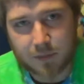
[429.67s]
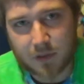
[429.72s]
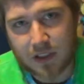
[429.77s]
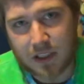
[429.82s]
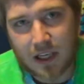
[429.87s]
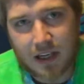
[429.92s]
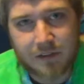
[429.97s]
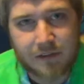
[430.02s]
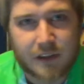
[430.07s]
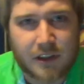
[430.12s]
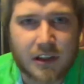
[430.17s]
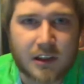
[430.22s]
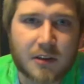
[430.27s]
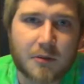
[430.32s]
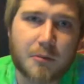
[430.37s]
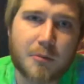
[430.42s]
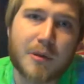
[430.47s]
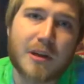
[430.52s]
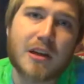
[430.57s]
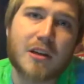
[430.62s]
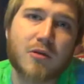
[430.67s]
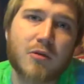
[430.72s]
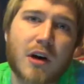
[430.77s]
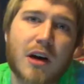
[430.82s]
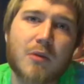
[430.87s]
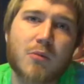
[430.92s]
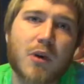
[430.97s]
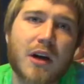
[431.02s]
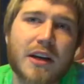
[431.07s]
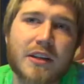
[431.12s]
But I figured it would be a
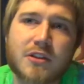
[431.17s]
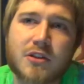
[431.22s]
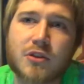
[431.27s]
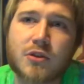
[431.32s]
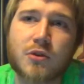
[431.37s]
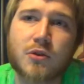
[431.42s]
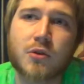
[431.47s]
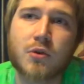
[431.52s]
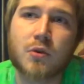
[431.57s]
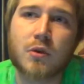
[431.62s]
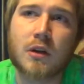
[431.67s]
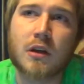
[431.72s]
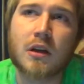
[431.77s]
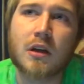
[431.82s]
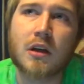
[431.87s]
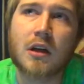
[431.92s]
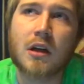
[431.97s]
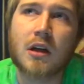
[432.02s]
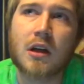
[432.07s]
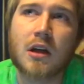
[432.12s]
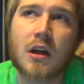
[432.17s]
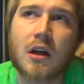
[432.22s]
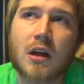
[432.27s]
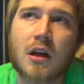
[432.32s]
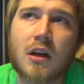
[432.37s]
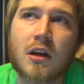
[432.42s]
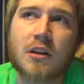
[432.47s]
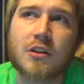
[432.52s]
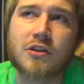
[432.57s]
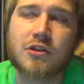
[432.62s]
great way to
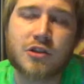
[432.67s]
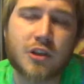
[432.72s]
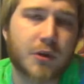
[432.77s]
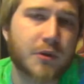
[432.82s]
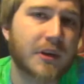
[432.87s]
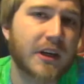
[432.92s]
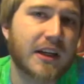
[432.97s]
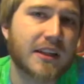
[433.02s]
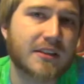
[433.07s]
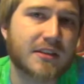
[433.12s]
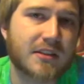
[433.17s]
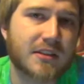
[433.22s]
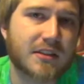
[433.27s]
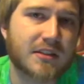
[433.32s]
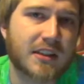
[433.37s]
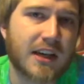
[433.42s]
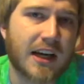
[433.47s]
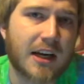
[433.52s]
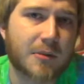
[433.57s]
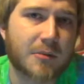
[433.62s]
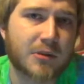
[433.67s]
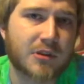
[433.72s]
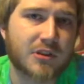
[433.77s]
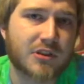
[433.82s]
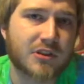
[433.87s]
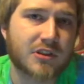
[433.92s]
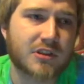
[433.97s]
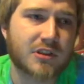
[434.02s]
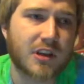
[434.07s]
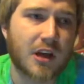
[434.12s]
showcase this
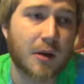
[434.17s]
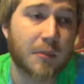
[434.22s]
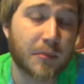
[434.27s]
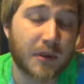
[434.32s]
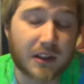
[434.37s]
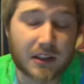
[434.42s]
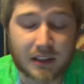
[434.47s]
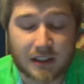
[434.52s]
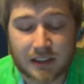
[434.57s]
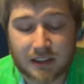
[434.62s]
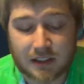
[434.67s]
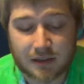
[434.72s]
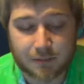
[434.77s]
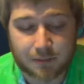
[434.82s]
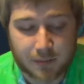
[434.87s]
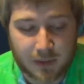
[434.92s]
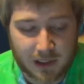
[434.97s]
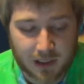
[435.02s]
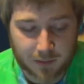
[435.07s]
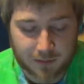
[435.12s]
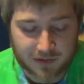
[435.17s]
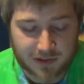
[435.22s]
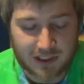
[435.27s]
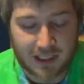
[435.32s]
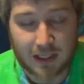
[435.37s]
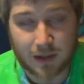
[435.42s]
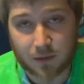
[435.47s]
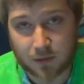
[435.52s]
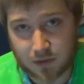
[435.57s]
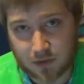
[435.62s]
camera's ability to pick up
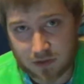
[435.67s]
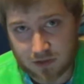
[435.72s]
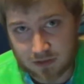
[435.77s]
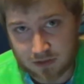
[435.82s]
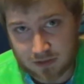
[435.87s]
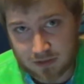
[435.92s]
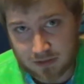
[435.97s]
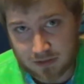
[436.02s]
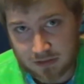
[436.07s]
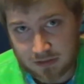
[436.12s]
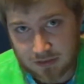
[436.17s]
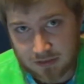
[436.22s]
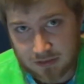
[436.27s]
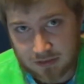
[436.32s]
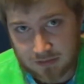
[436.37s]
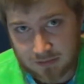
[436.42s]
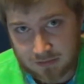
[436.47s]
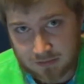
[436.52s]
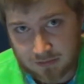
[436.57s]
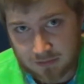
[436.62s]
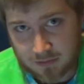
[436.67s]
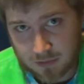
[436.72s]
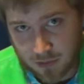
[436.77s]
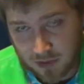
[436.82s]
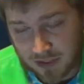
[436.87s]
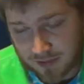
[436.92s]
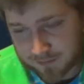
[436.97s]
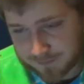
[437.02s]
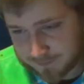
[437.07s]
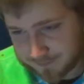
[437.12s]
sound.
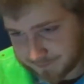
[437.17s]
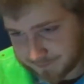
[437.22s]
Okay?